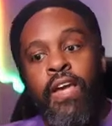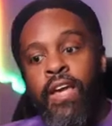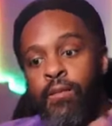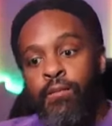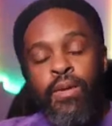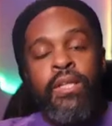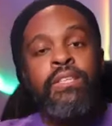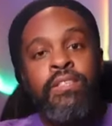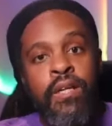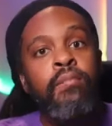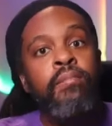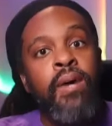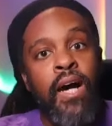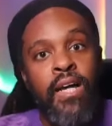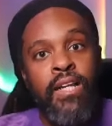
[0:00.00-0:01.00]
pick
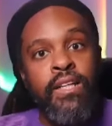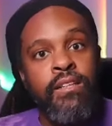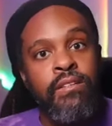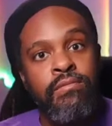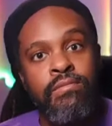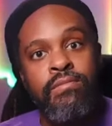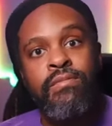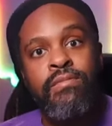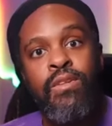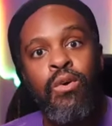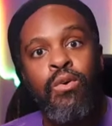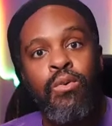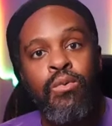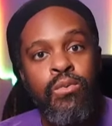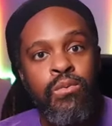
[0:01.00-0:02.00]
somebody
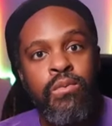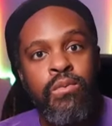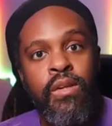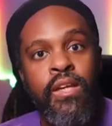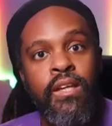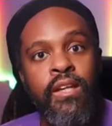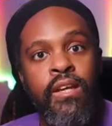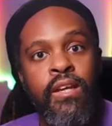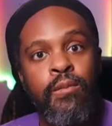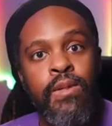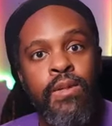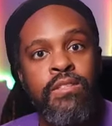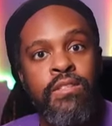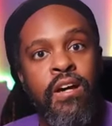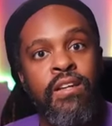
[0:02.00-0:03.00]
who can help
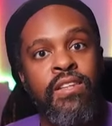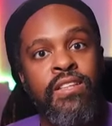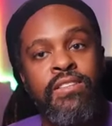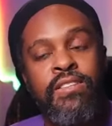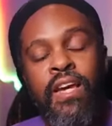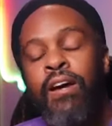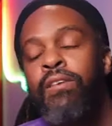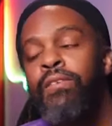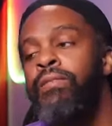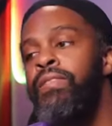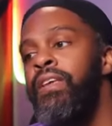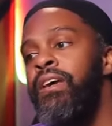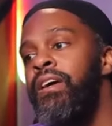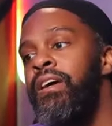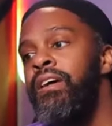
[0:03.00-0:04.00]
us talk this out."
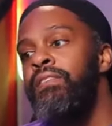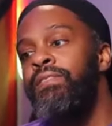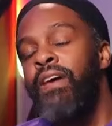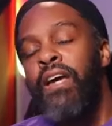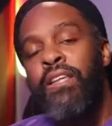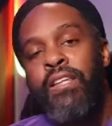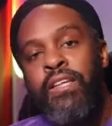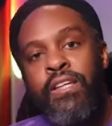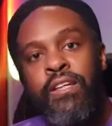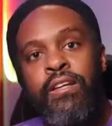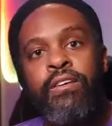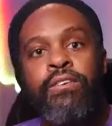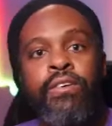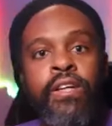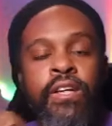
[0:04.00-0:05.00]
Finally, he
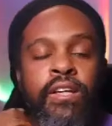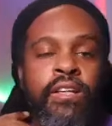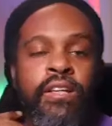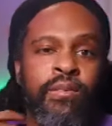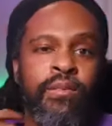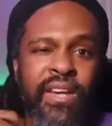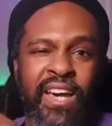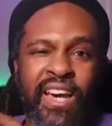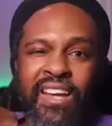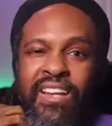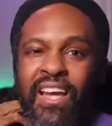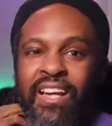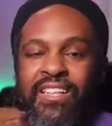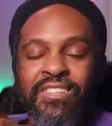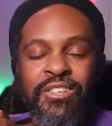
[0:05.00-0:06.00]
agreed, and we had
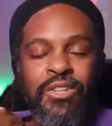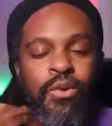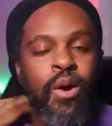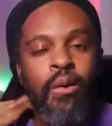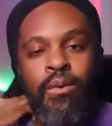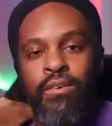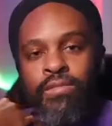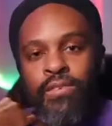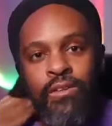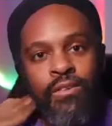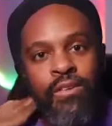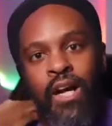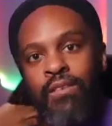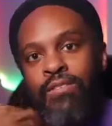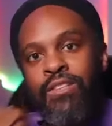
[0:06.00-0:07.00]
like a 2-hour phone
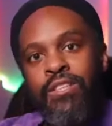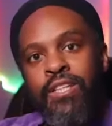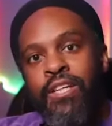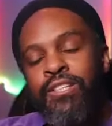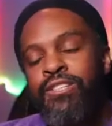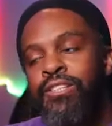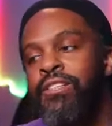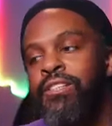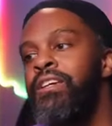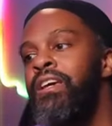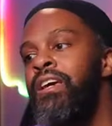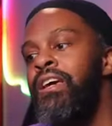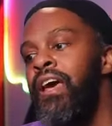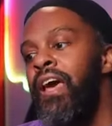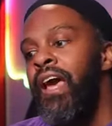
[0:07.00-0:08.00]
conversation.
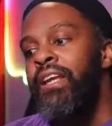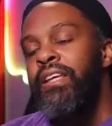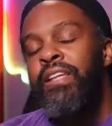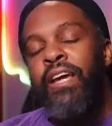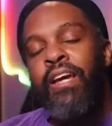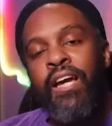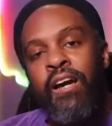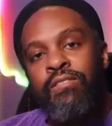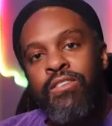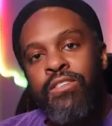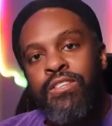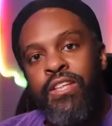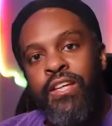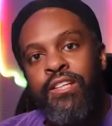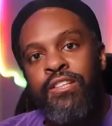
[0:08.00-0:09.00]
And in that
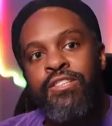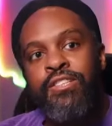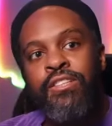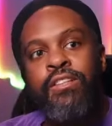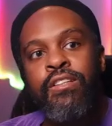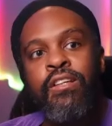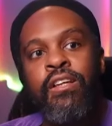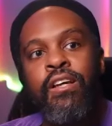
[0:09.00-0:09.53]
conversation,